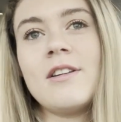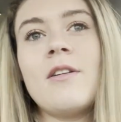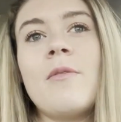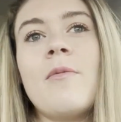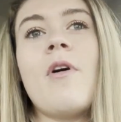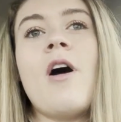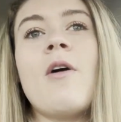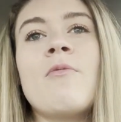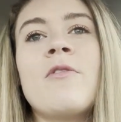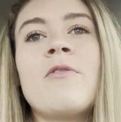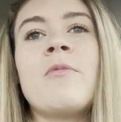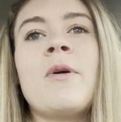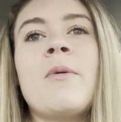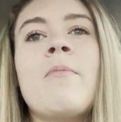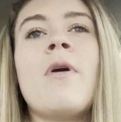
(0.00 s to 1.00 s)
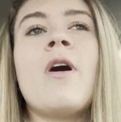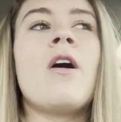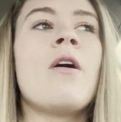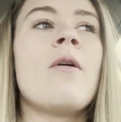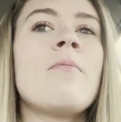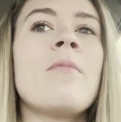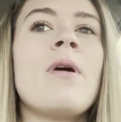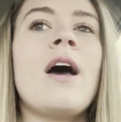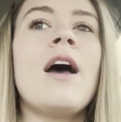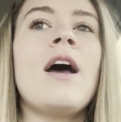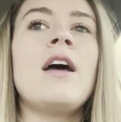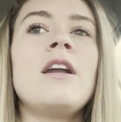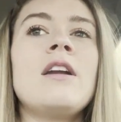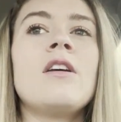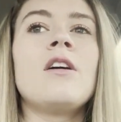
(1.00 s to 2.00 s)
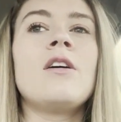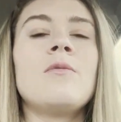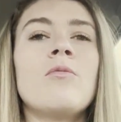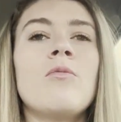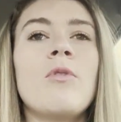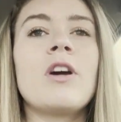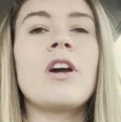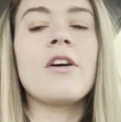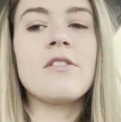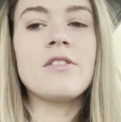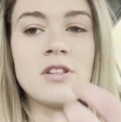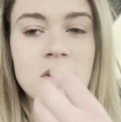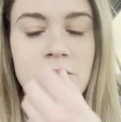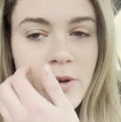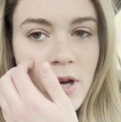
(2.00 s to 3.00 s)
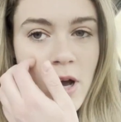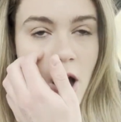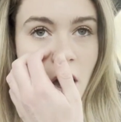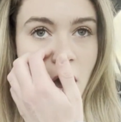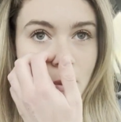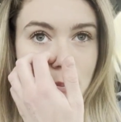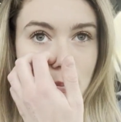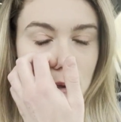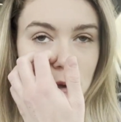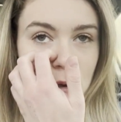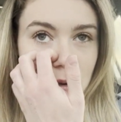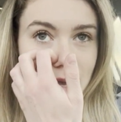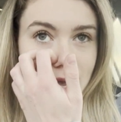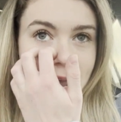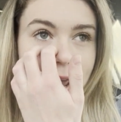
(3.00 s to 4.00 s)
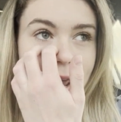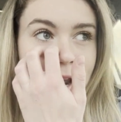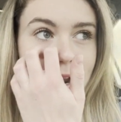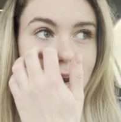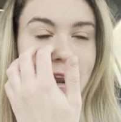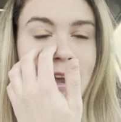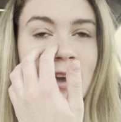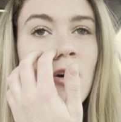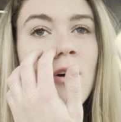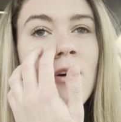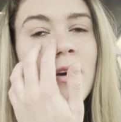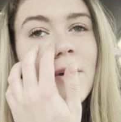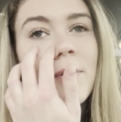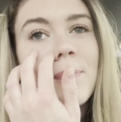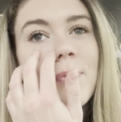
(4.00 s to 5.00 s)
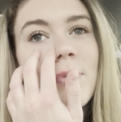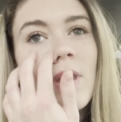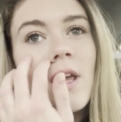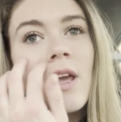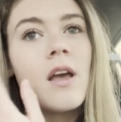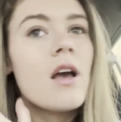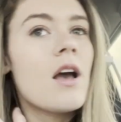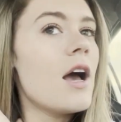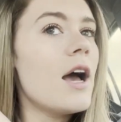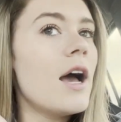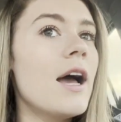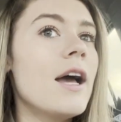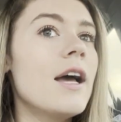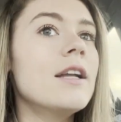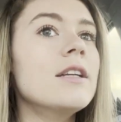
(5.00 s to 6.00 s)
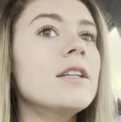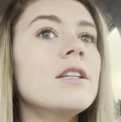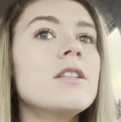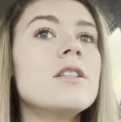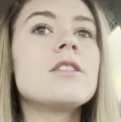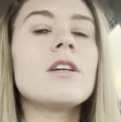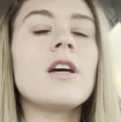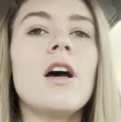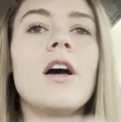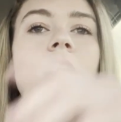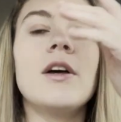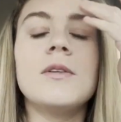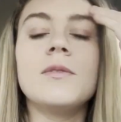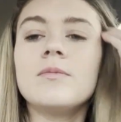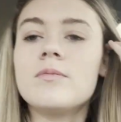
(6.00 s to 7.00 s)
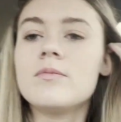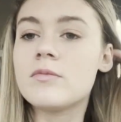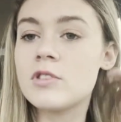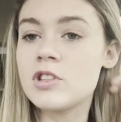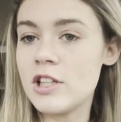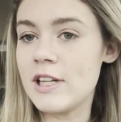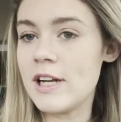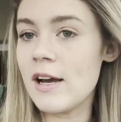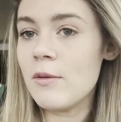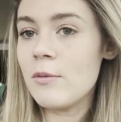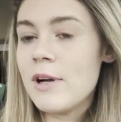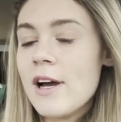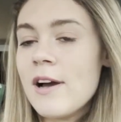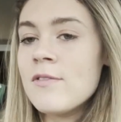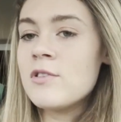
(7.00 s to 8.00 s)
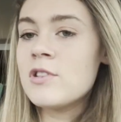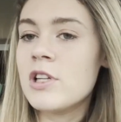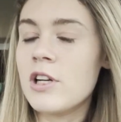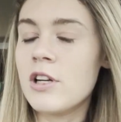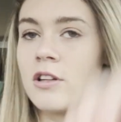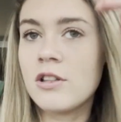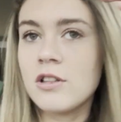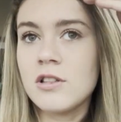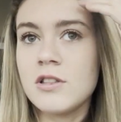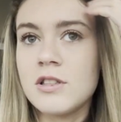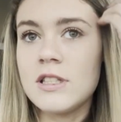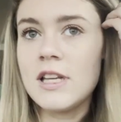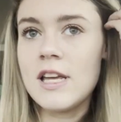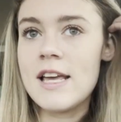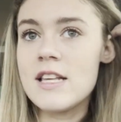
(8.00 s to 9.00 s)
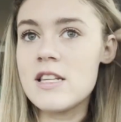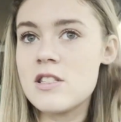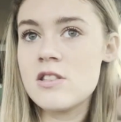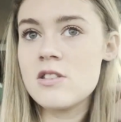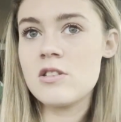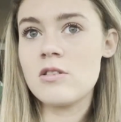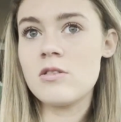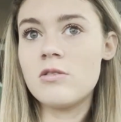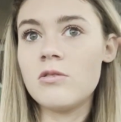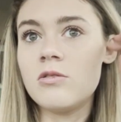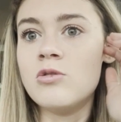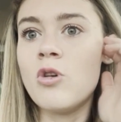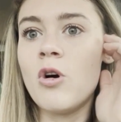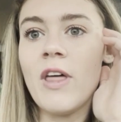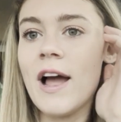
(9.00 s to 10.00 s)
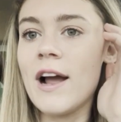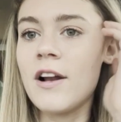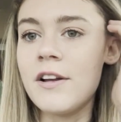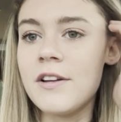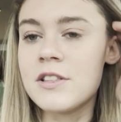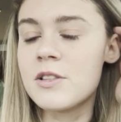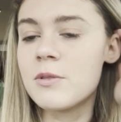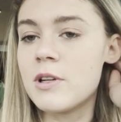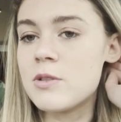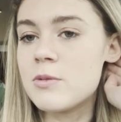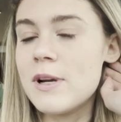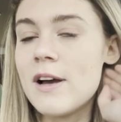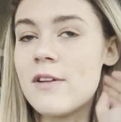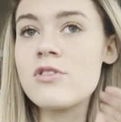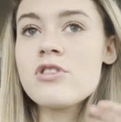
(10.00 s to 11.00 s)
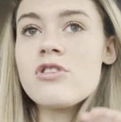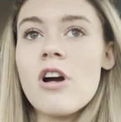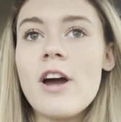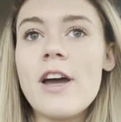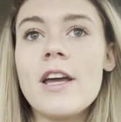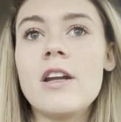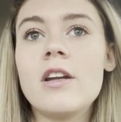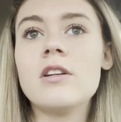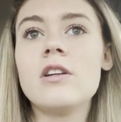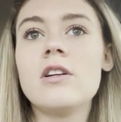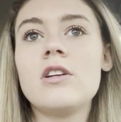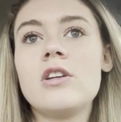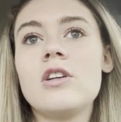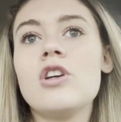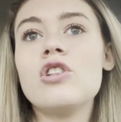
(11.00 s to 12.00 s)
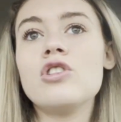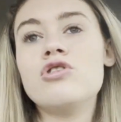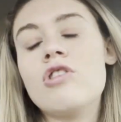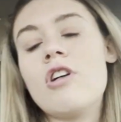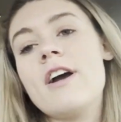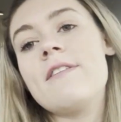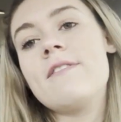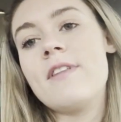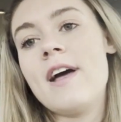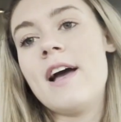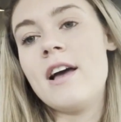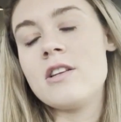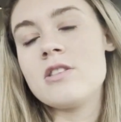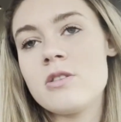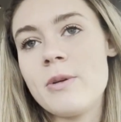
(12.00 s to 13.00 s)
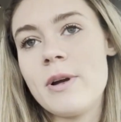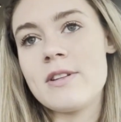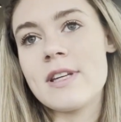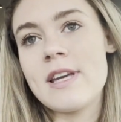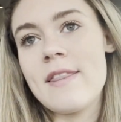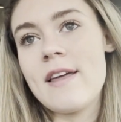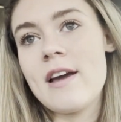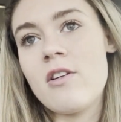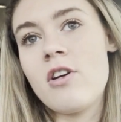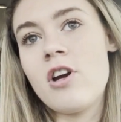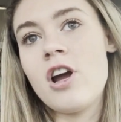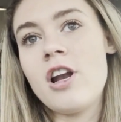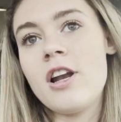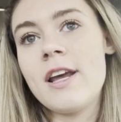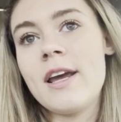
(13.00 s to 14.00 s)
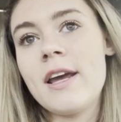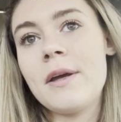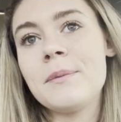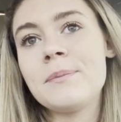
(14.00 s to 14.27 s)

I'm with my mum, and we're going to do a car boot in Laycock, and so yeah, we have to, because it's not that close to us, we have to try and drive there, so we have to get there early,